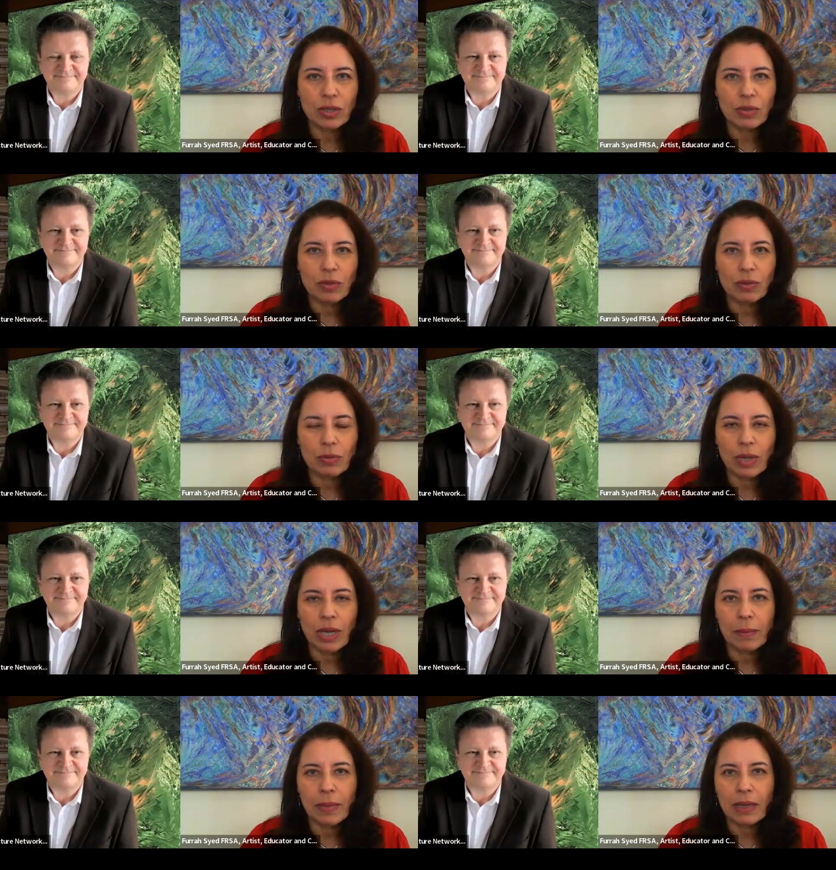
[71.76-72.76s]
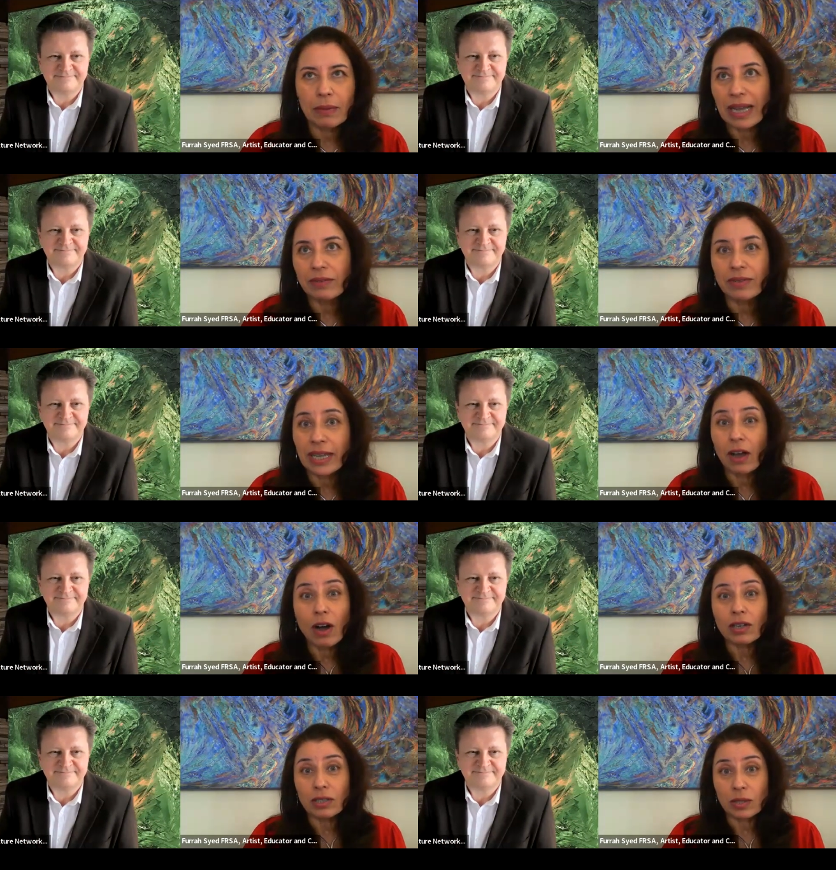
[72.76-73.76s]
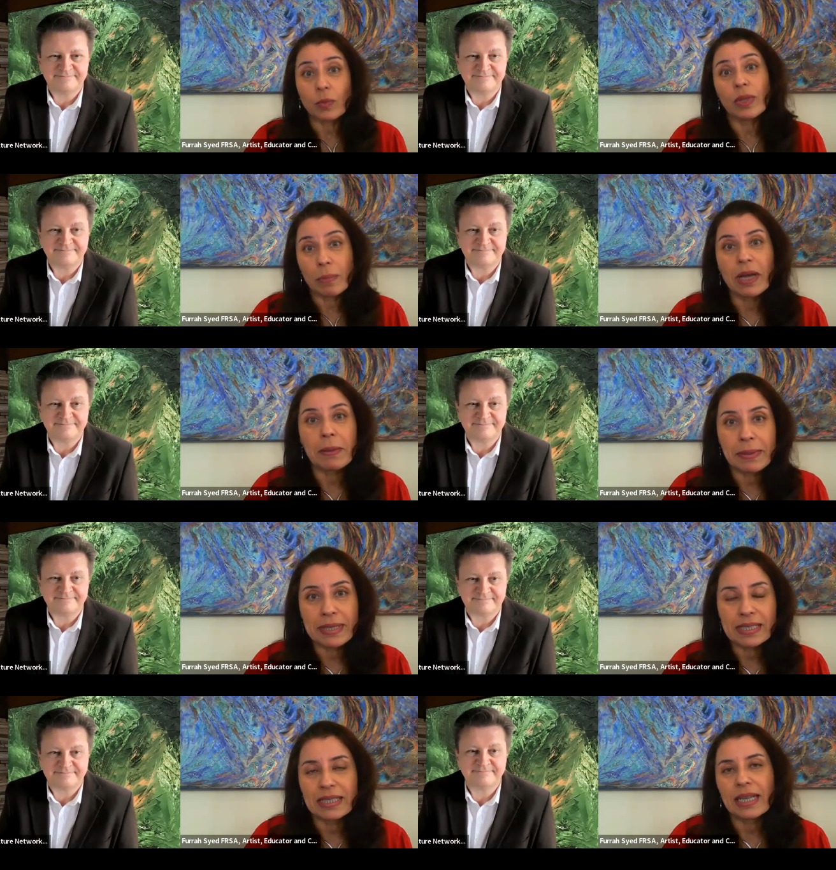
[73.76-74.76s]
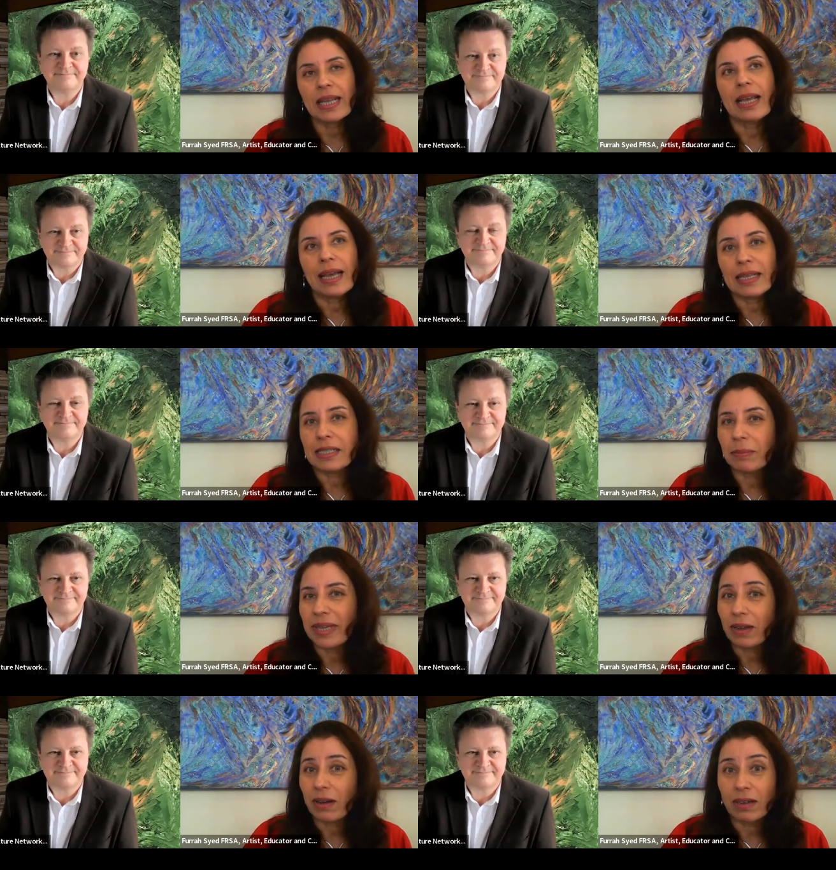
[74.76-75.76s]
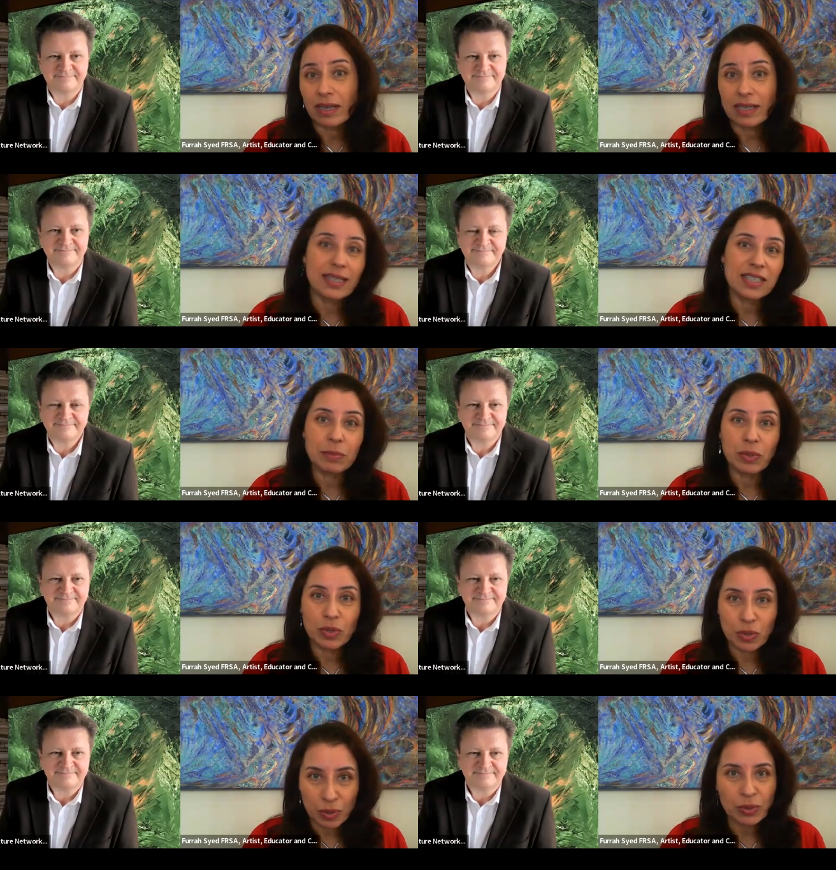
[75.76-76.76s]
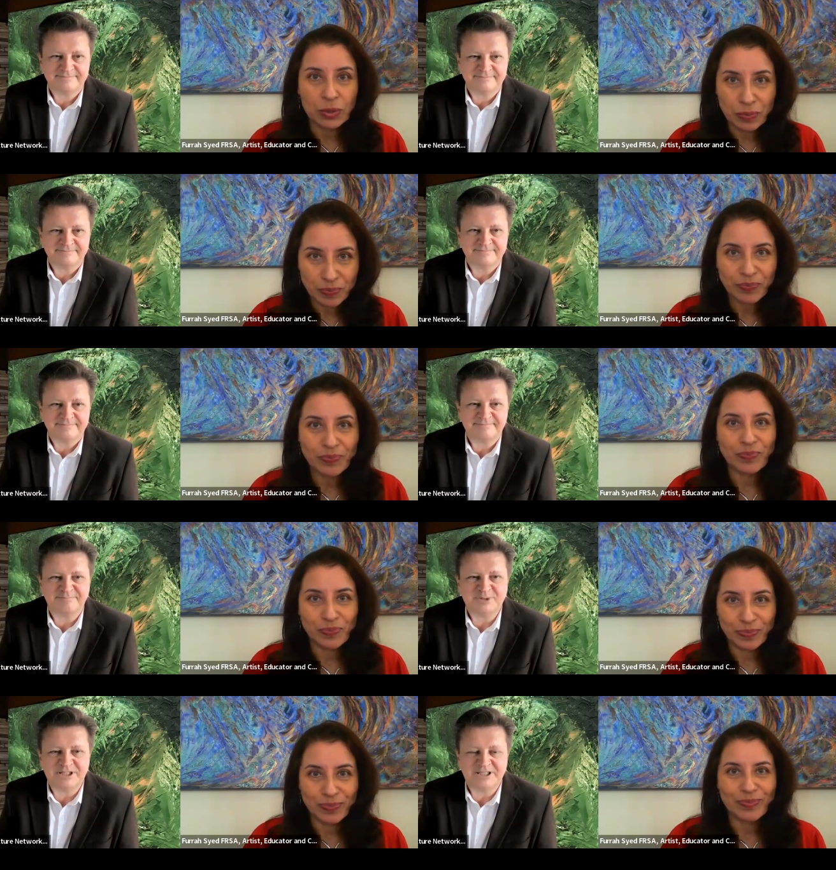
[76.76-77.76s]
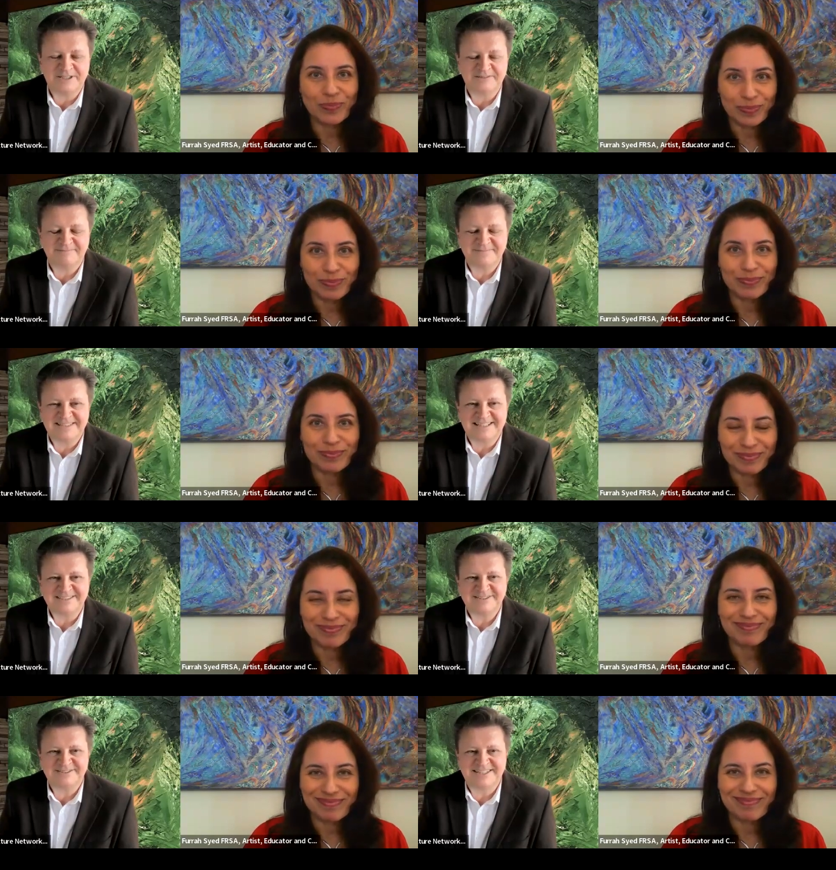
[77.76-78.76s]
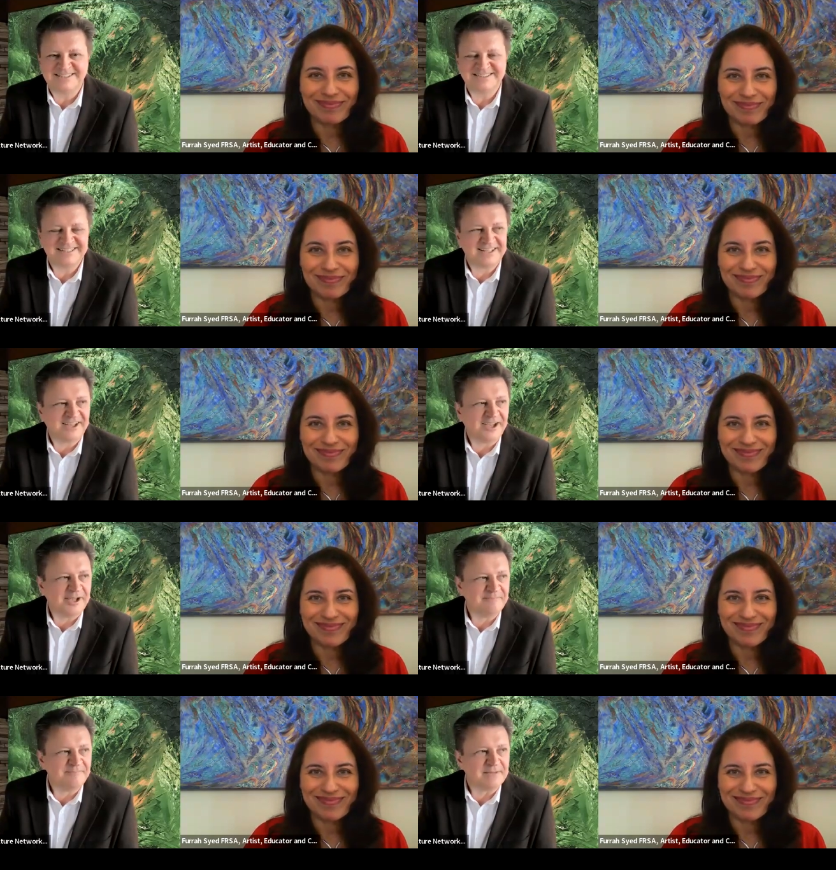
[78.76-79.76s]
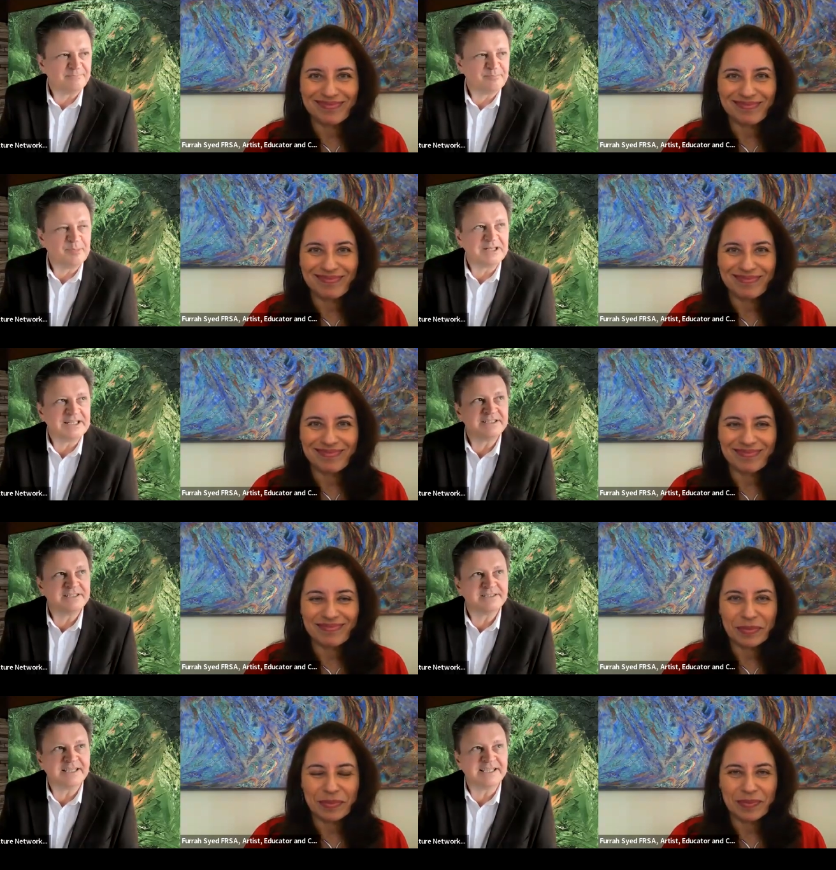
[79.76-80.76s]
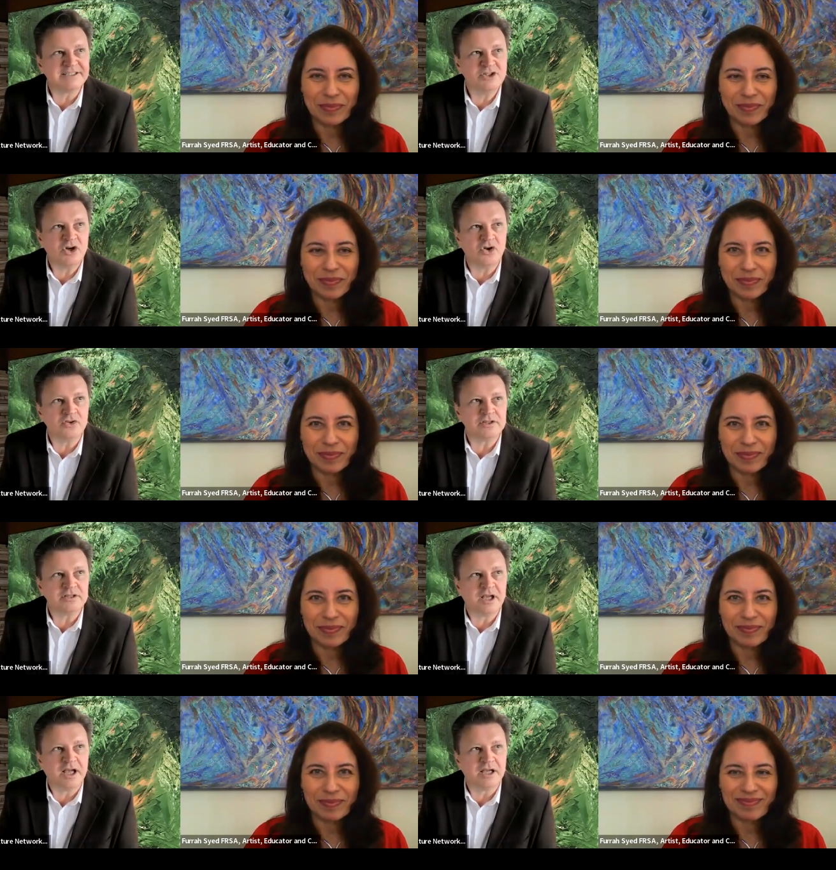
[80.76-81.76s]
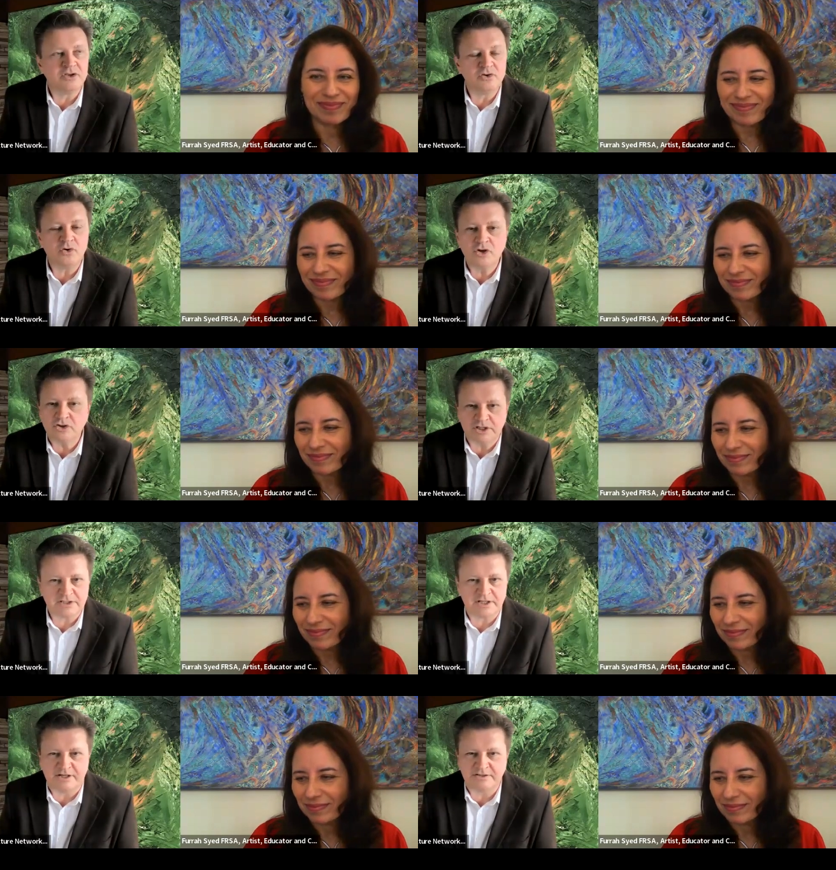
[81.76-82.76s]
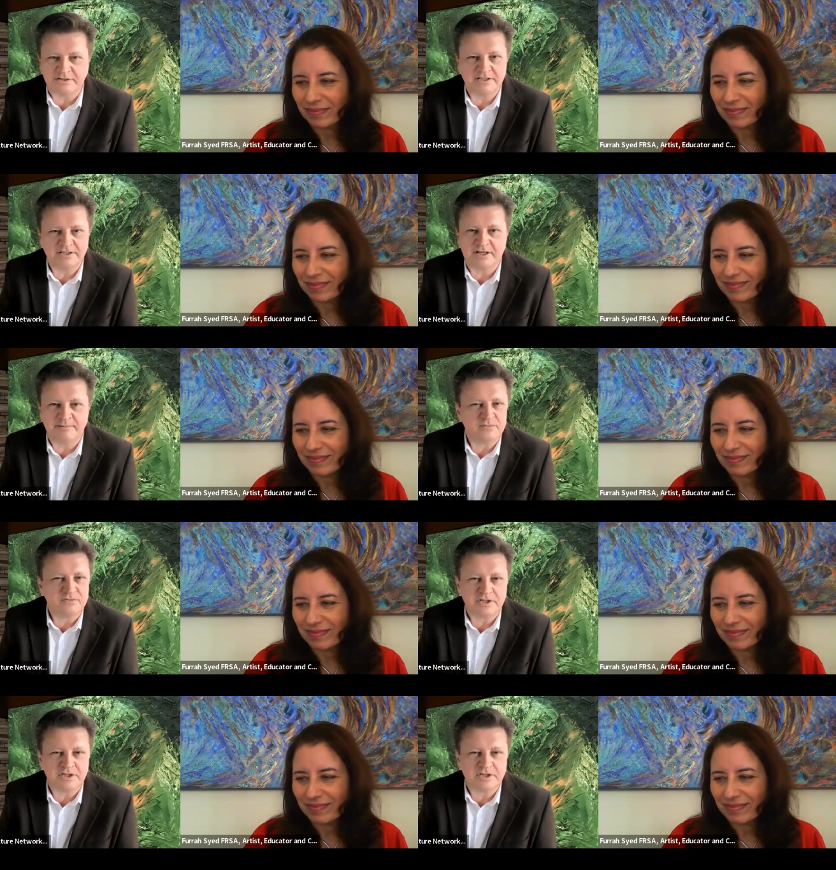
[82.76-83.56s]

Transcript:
Speaker 1: to advocate art with a purpose and to make art accessible to all.
Speaker 2: Brilliant. That's great. But it's not, you're not just an artist, and I'm